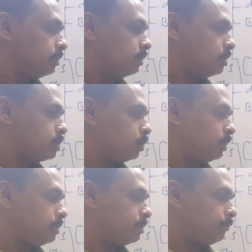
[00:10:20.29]

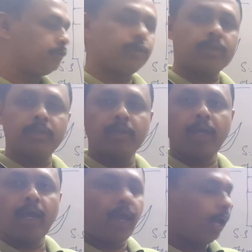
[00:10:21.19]
storage of food
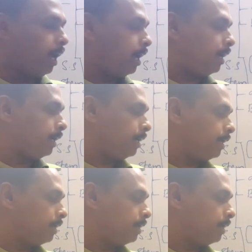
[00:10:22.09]
and